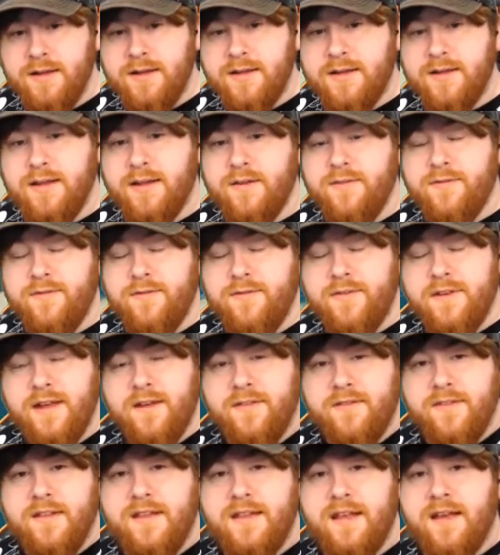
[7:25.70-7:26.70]
give
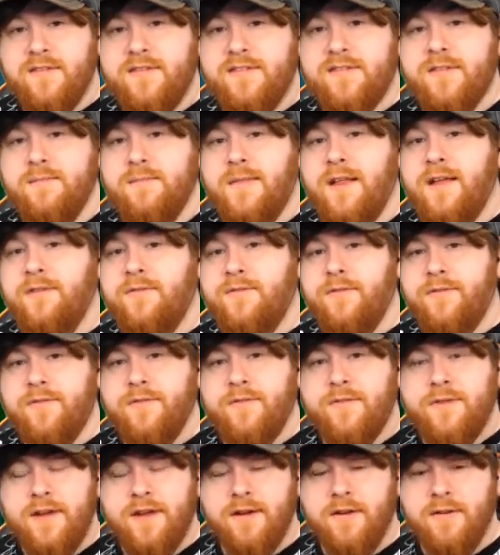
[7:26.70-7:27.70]
the devs some
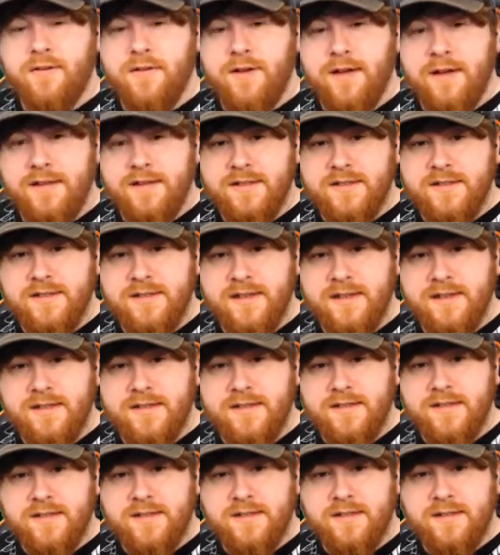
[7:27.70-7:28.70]
love. You know,
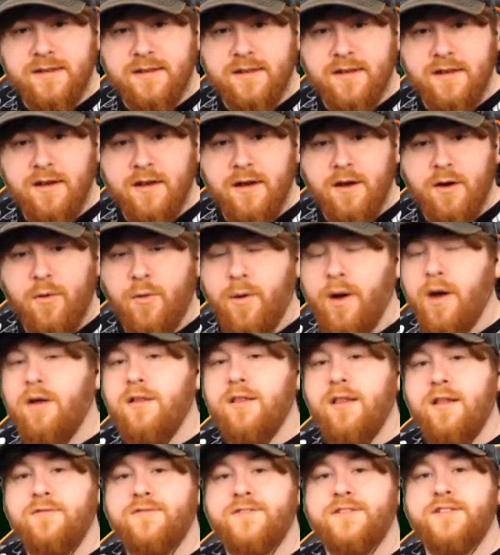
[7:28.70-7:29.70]
it's
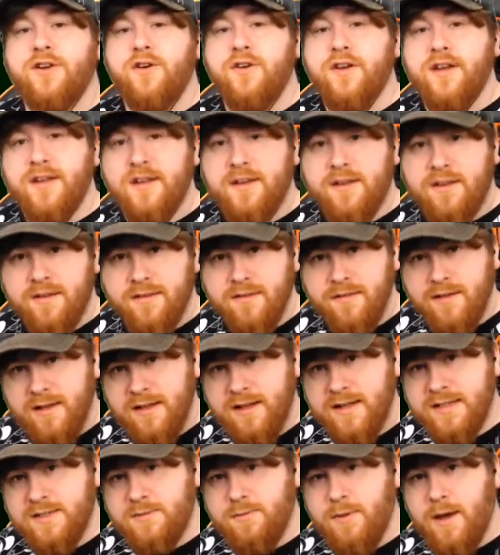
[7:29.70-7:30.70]
well-loved Sonic, and
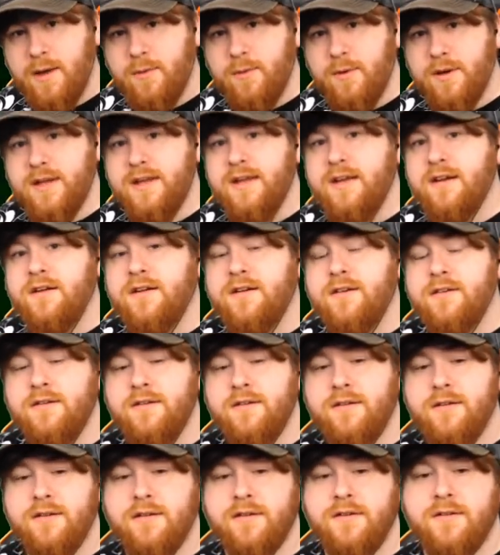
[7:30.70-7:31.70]
that's why we're here.
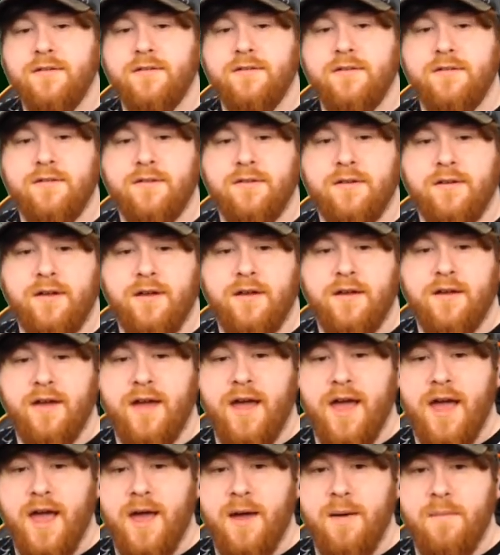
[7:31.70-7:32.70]

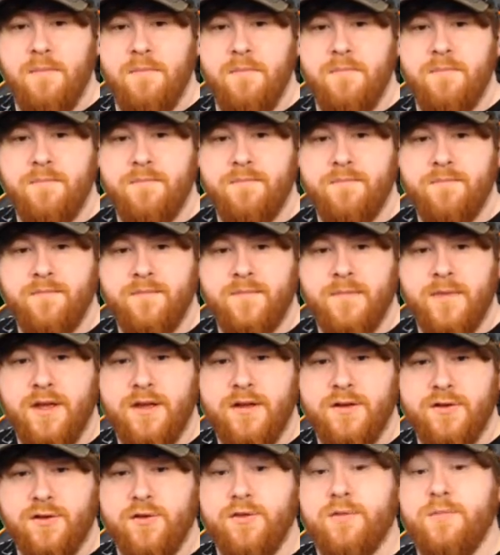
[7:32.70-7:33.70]
So
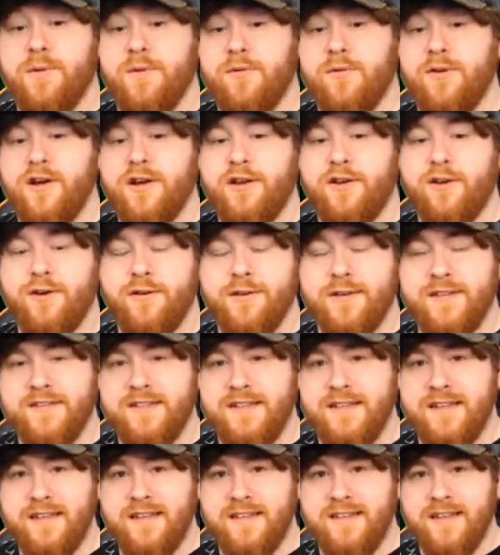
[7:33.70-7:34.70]
it would be really cool to
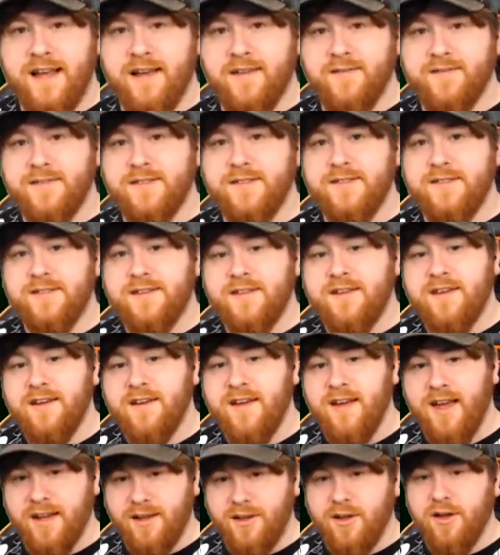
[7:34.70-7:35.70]
see the devs
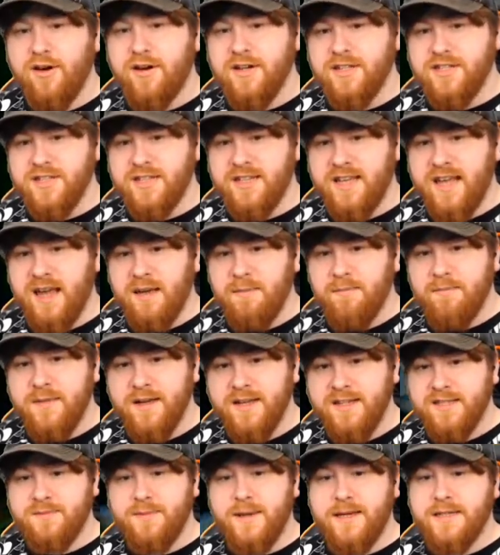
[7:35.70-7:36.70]
acknowledge the game,
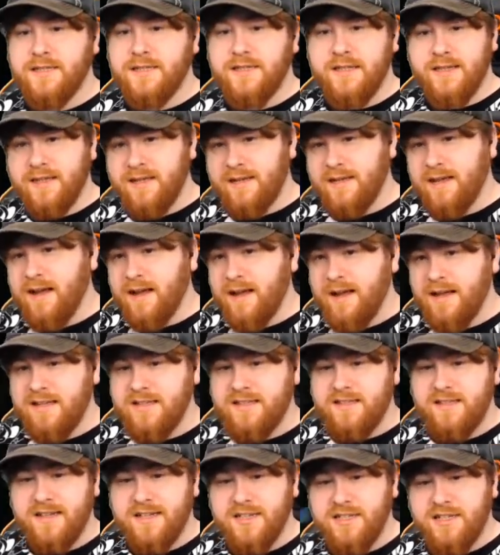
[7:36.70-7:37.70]
especially
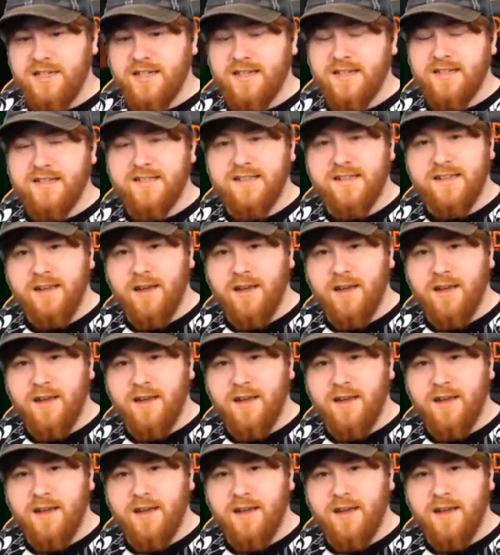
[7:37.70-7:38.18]
since you can see